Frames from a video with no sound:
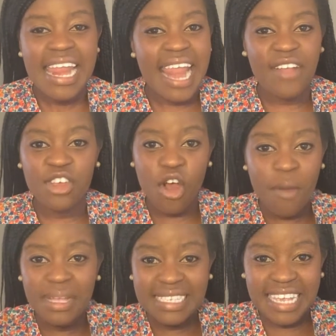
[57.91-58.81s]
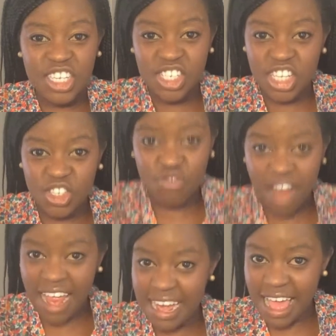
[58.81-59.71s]
Now the comment section is
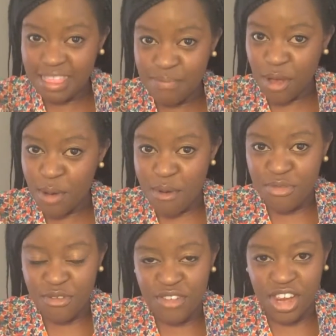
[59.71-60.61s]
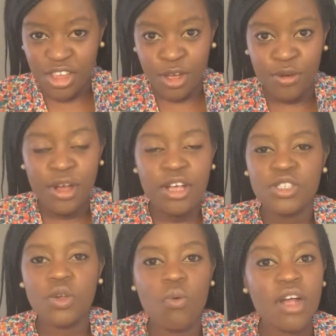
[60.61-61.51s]
right at the bottom of the video,
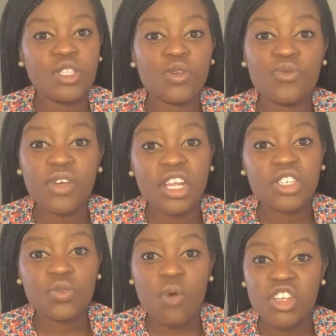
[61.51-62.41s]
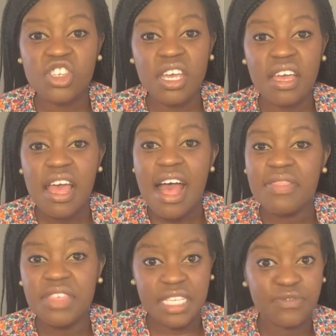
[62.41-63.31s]
so once you finished watching
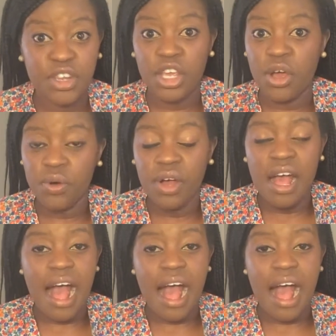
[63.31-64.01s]
this video,